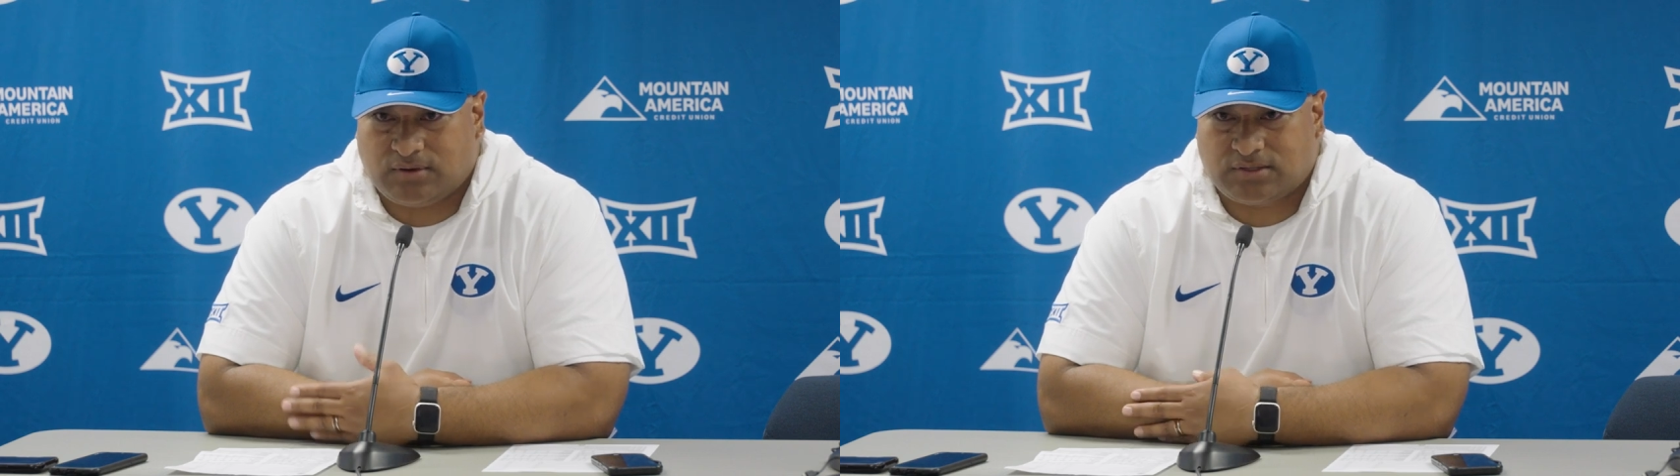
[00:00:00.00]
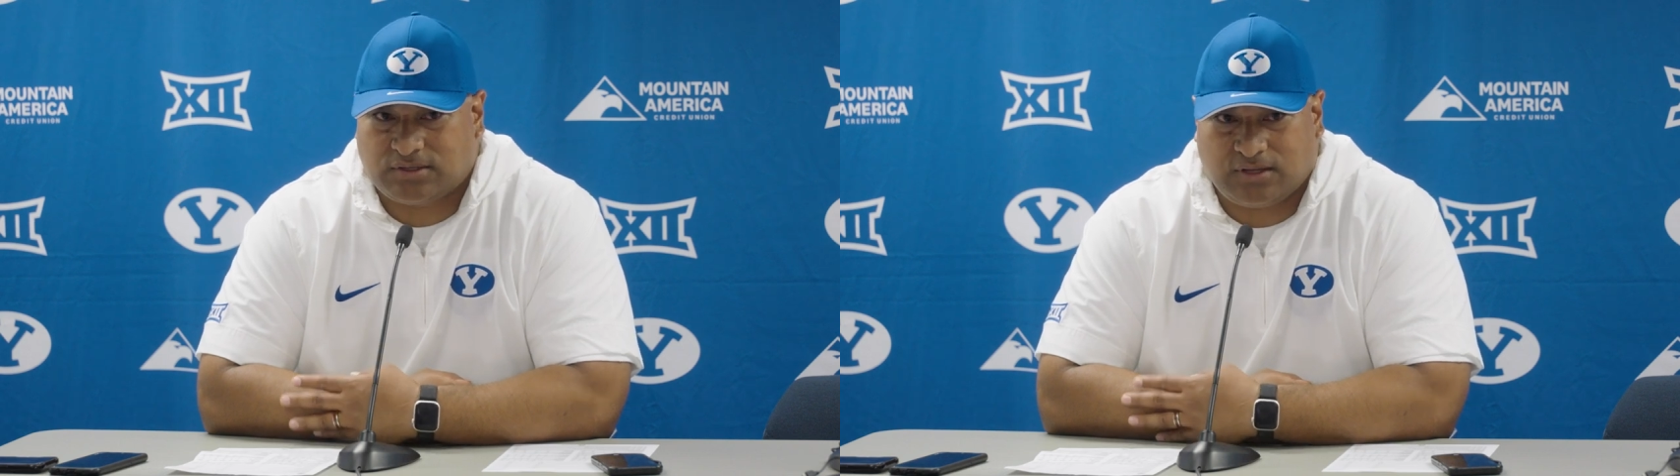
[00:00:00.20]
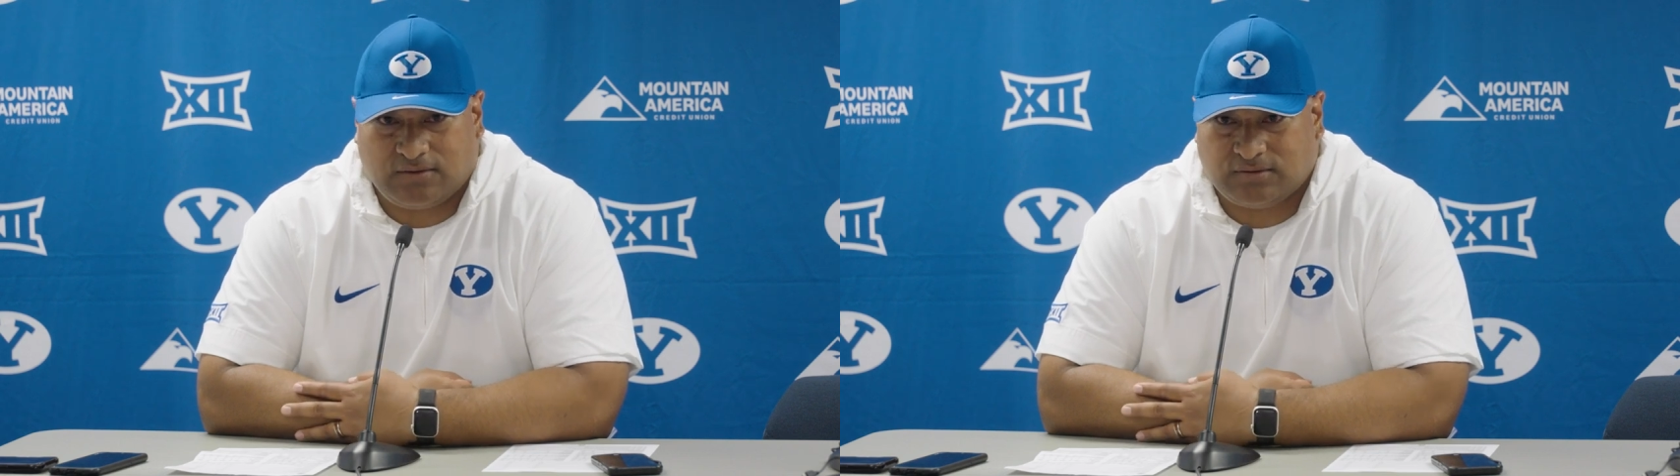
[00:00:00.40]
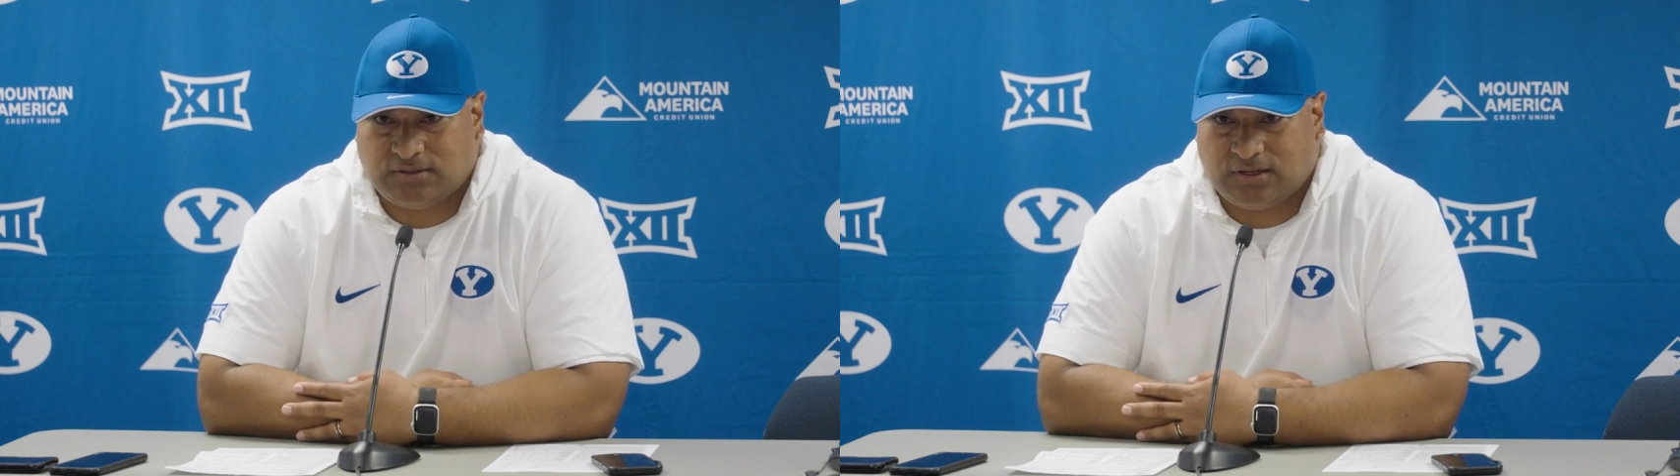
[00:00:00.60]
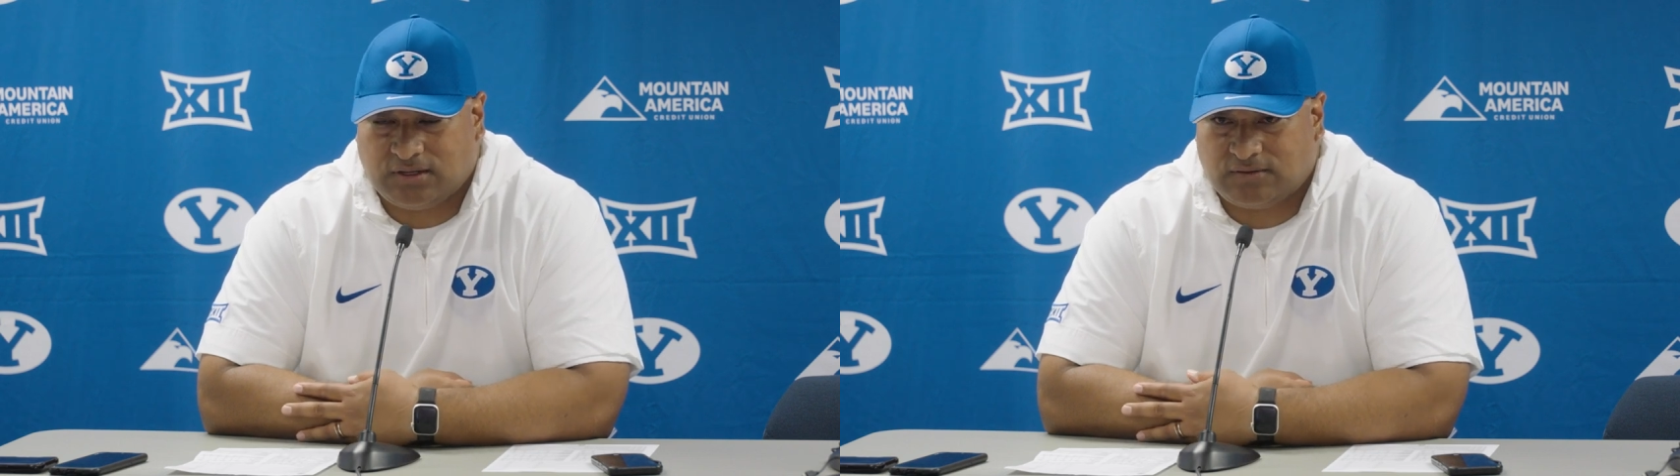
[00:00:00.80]
rest of the staff has
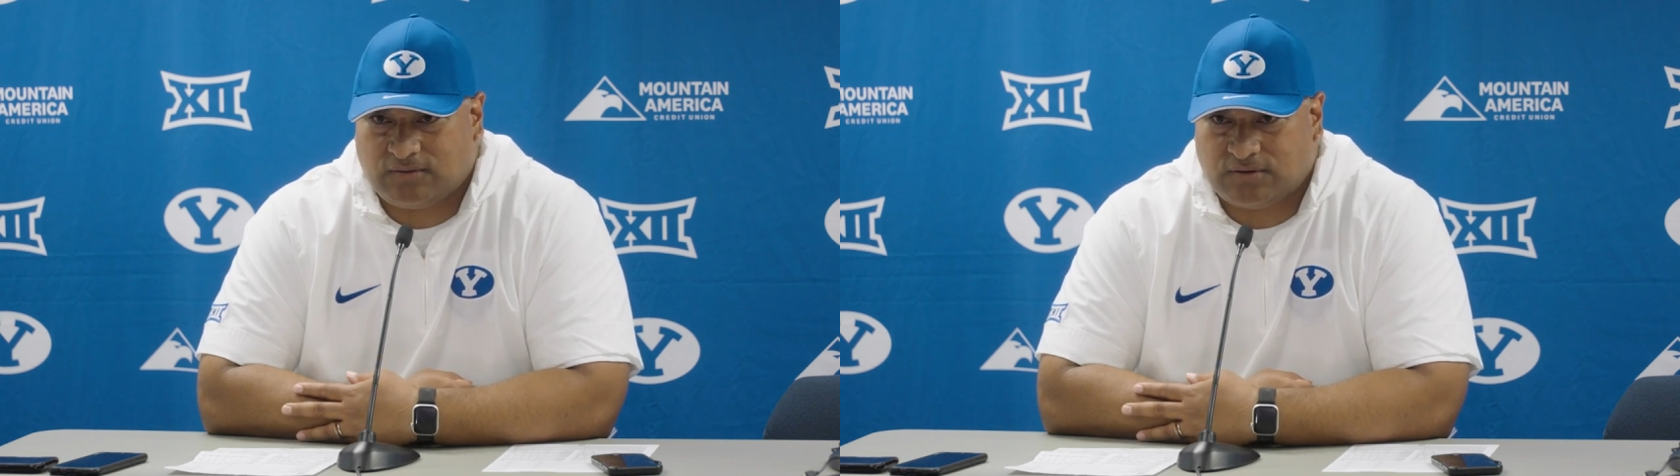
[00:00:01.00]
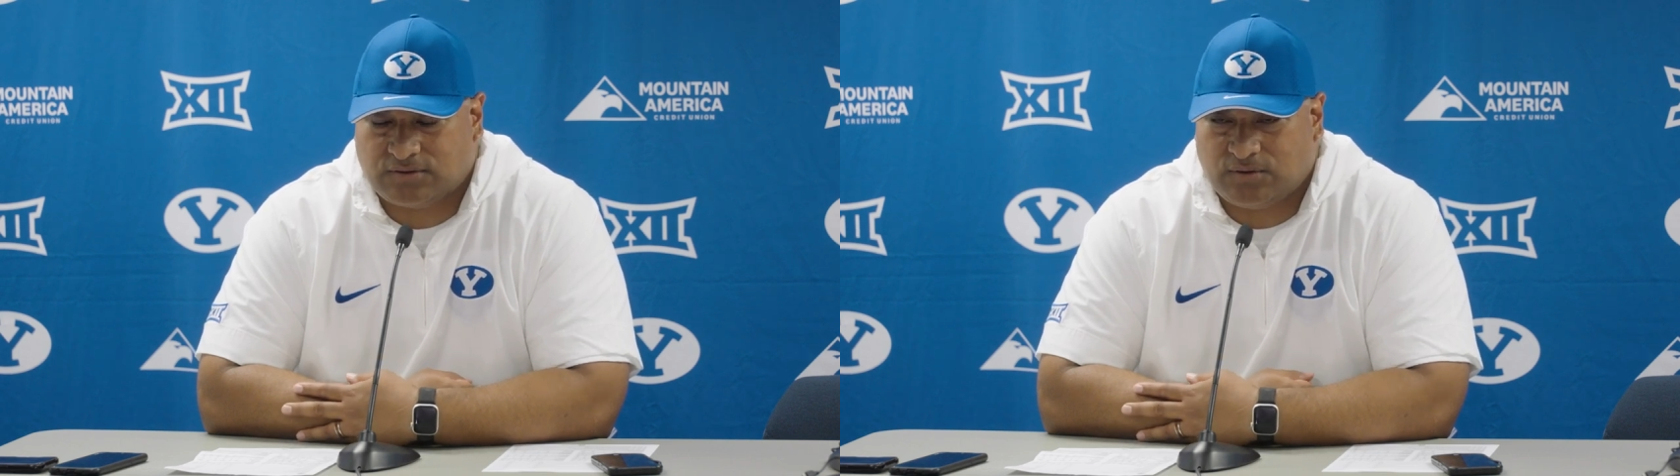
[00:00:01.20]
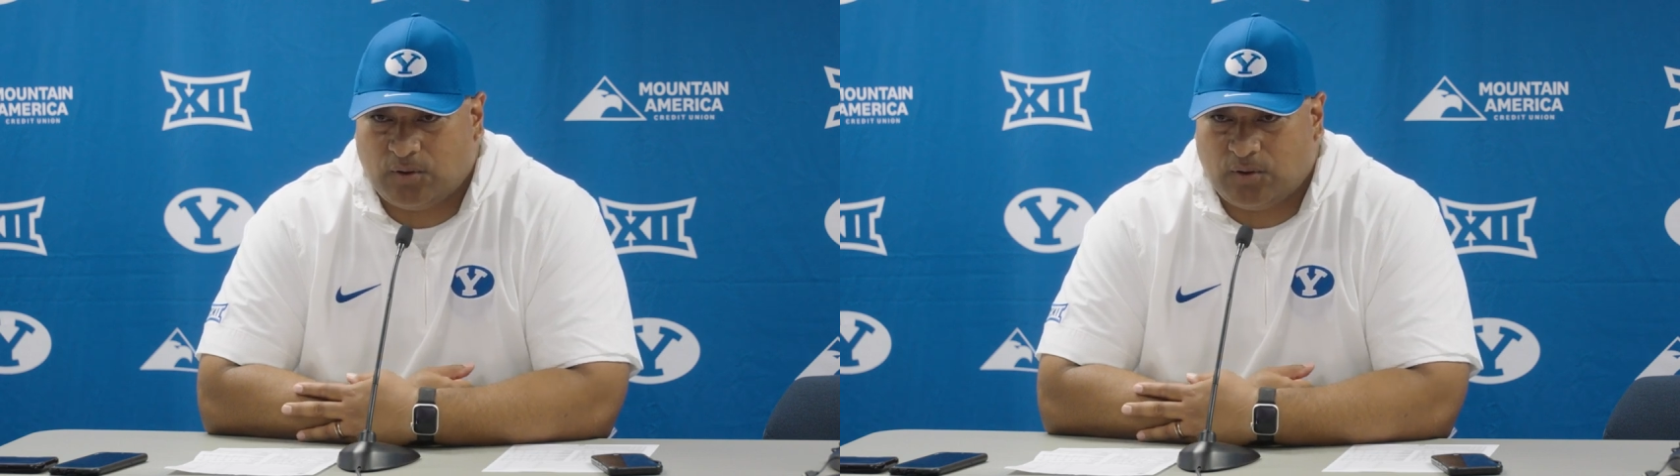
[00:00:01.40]
done as far as